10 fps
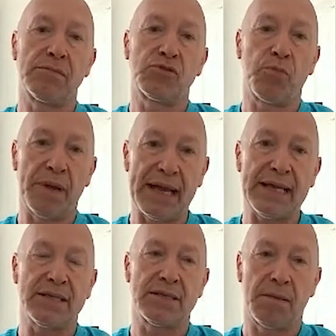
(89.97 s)
So
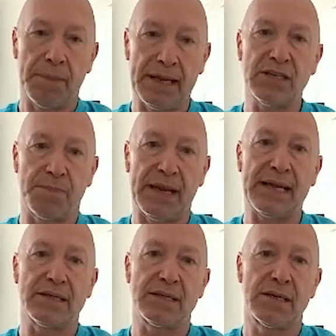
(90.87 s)
please, please,
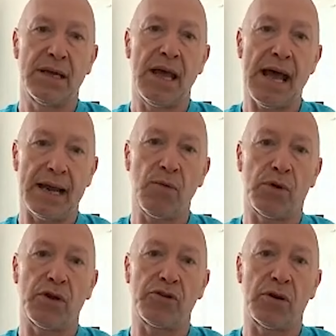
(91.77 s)
please,
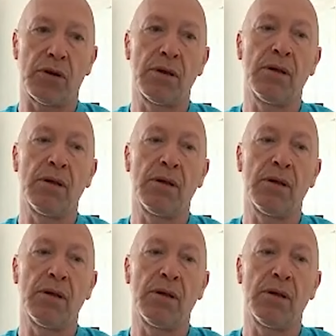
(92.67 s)
anyone out there,